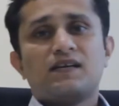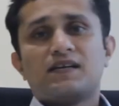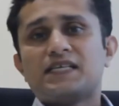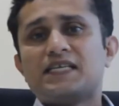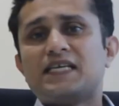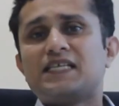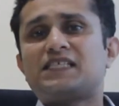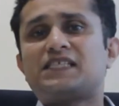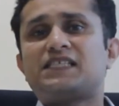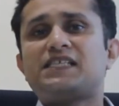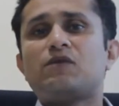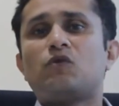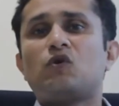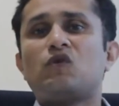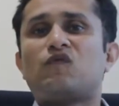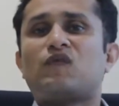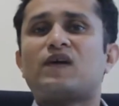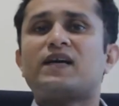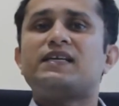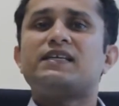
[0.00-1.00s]
yes, they
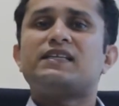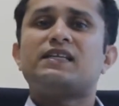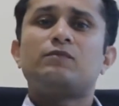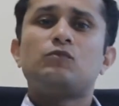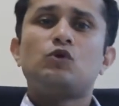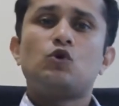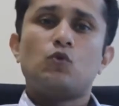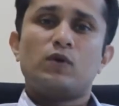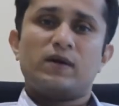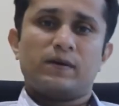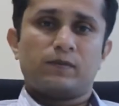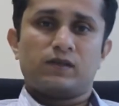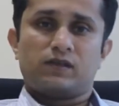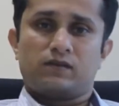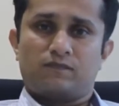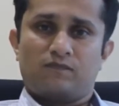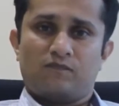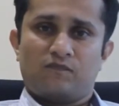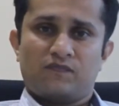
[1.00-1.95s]
would find them doable.